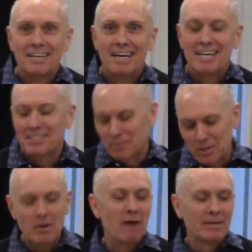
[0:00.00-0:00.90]
And I said, well,
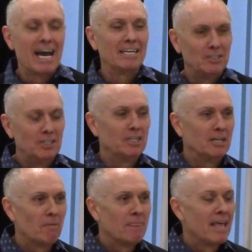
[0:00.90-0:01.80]
you're right, we got an
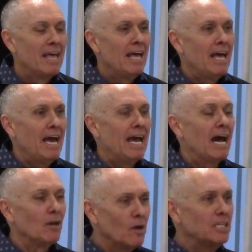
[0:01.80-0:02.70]
agenda. And
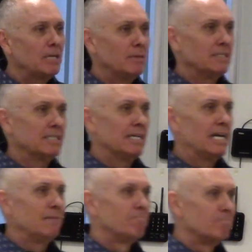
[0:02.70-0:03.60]
I looked at him and
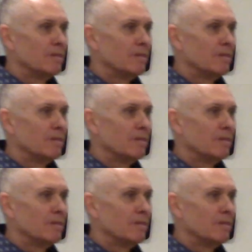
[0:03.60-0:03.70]
said,